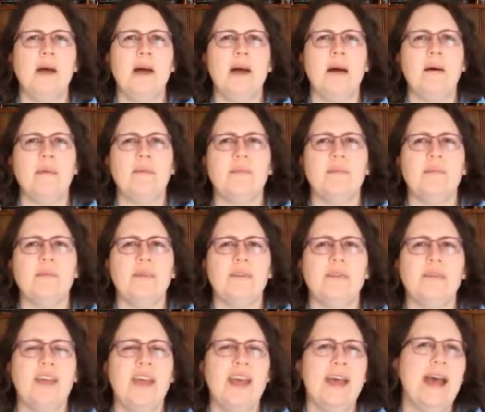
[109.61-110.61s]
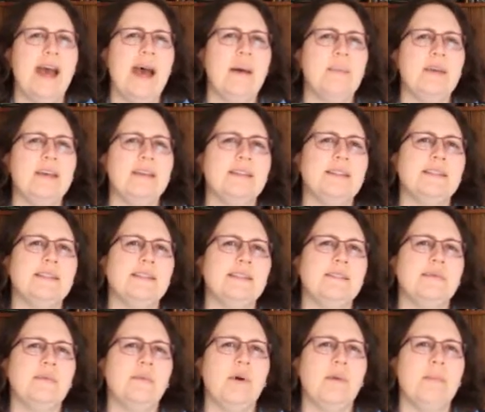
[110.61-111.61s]
of their
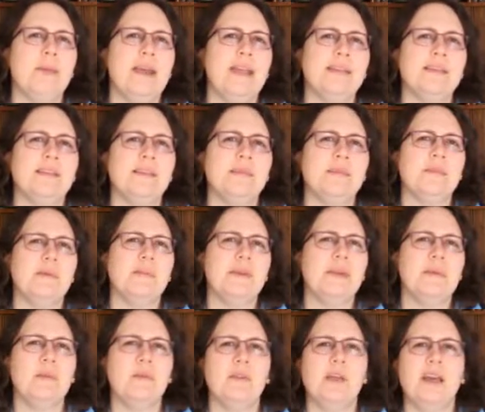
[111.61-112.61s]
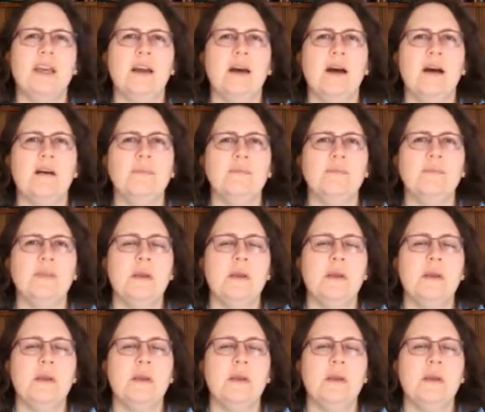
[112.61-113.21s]
habits, what makes them the people they are,